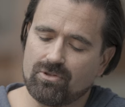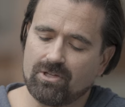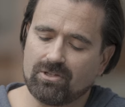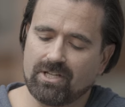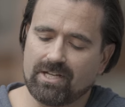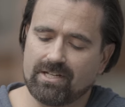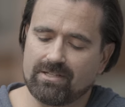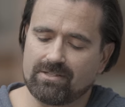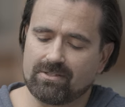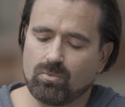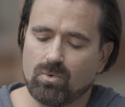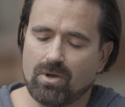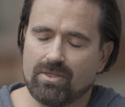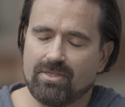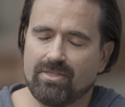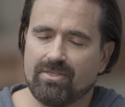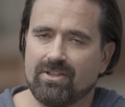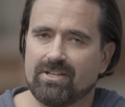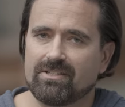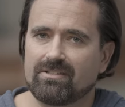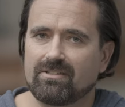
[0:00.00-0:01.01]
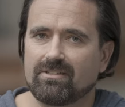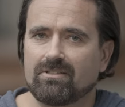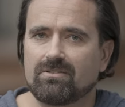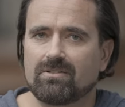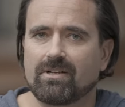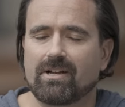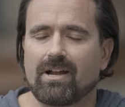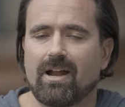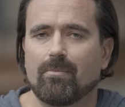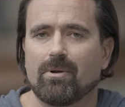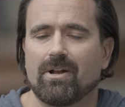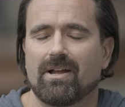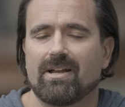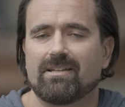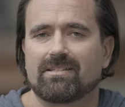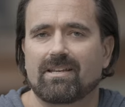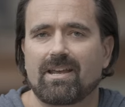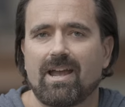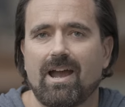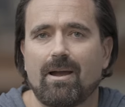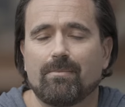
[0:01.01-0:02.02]
the lens what this little camera
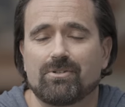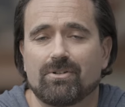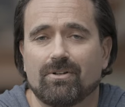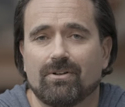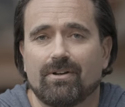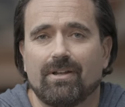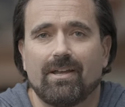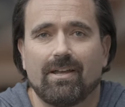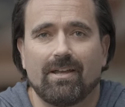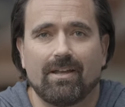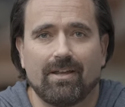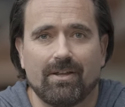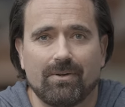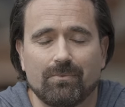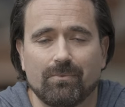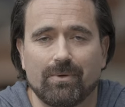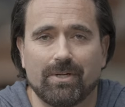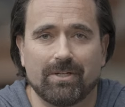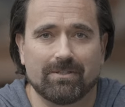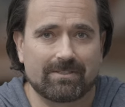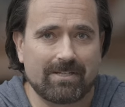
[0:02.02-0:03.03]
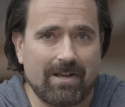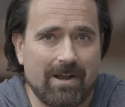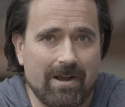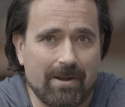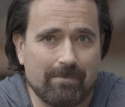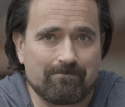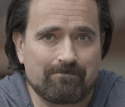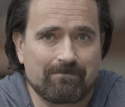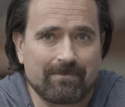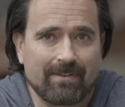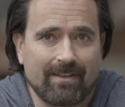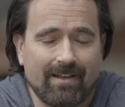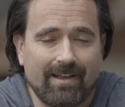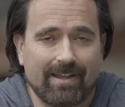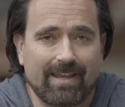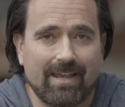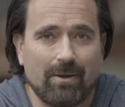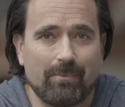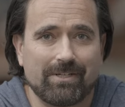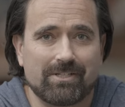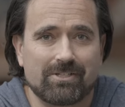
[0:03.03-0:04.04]
has captured in real time. I
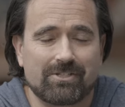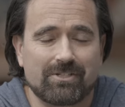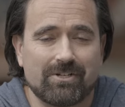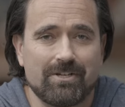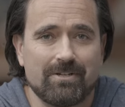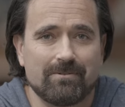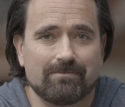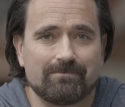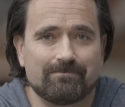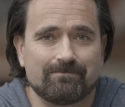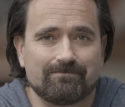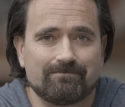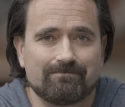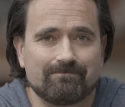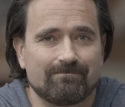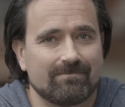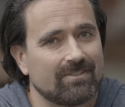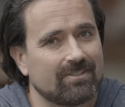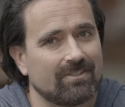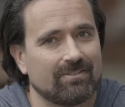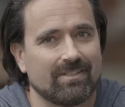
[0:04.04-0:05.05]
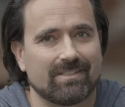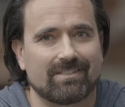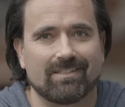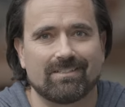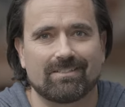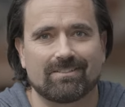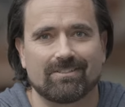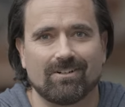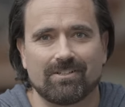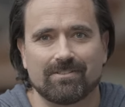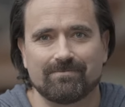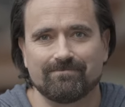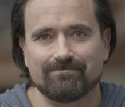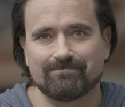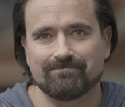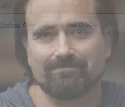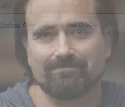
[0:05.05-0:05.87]
can't wait to show you. So let's get started.